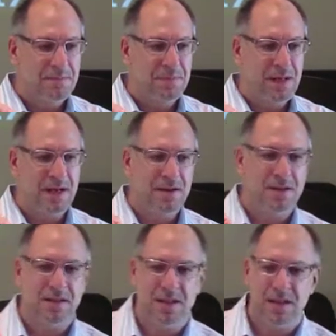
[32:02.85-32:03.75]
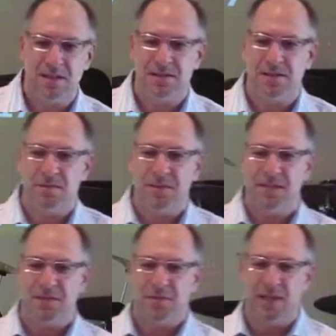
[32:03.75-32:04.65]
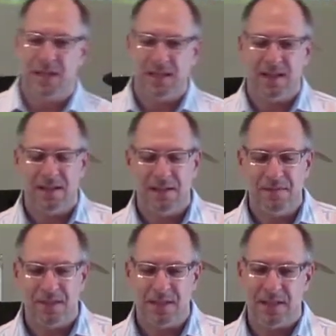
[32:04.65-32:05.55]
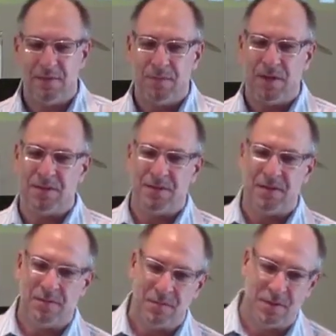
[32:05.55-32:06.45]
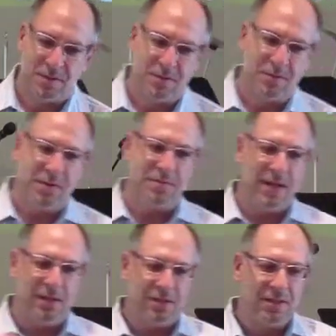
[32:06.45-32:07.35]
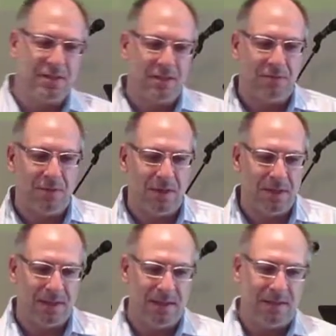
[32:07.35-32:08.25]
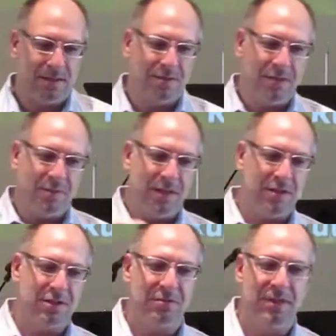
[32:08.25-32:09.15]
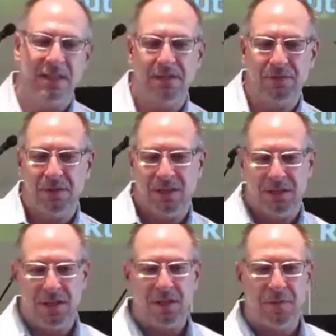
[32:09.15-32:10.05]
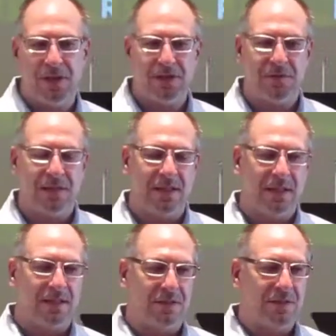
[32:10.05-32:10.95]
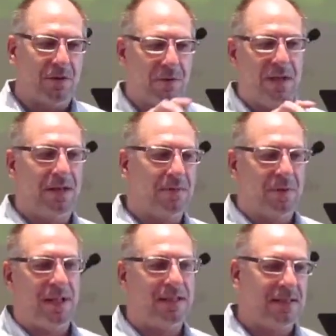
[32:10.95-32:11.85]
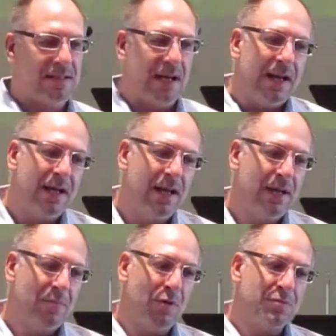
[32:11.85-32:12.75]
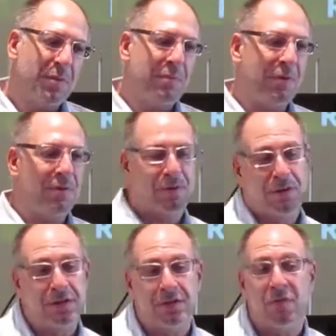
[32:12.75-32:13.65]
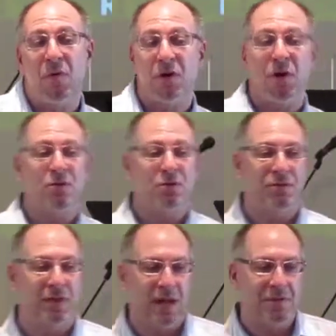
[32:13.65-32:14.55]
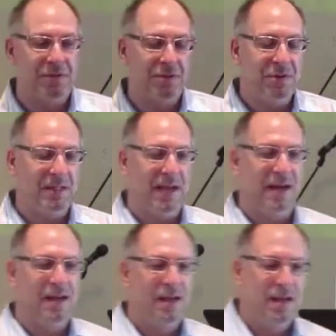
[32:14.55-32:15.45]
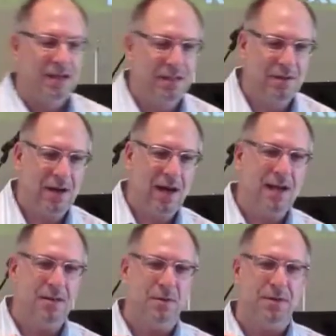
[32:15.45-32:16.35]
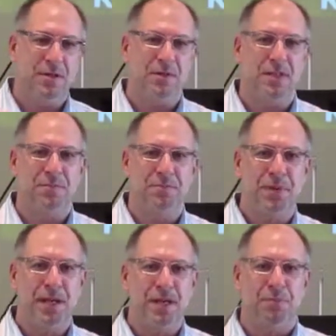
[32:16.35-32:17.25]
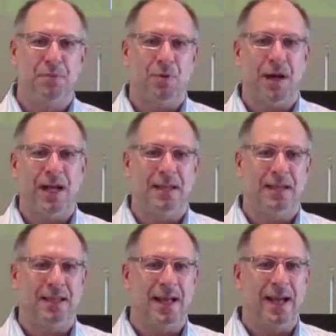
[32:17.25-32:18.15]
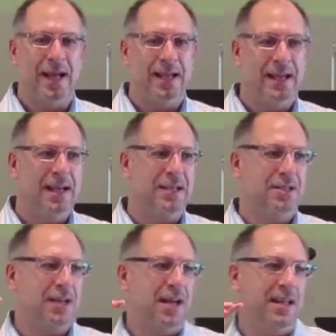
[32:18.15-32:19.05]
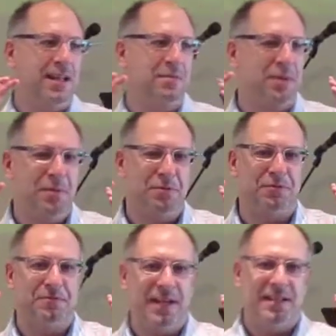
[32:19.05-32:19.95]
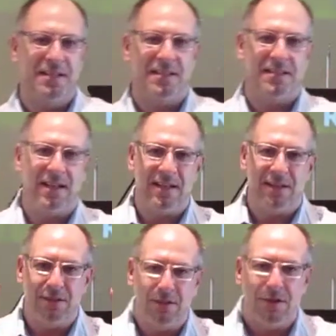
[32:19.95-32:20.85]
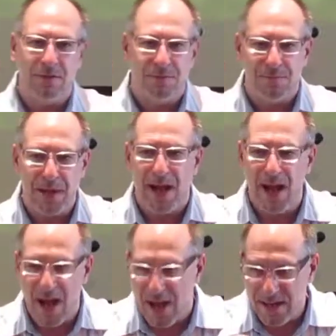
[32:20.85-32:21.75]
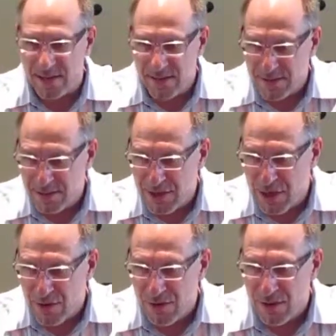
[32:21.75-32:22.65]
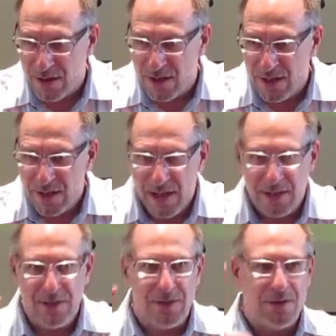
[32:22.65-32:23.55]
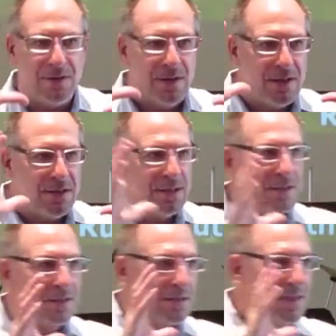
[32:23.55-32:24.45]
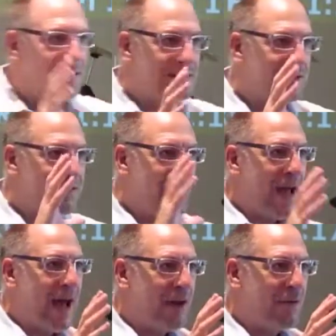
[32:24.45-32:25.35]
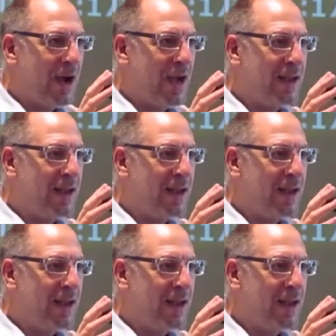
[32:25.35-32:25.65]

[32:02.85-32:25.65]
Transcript: But I heard a sermon this week, and I love this because when I was, was doing evangelistic work and street ministry and doing in jail ministry and things and going in places that most people, Christians, won't go to, and I was doing that, you know, I didn't go in there with this big, bright light and shining into people's faces like, you're bad, you know? You're this, this, or that, right?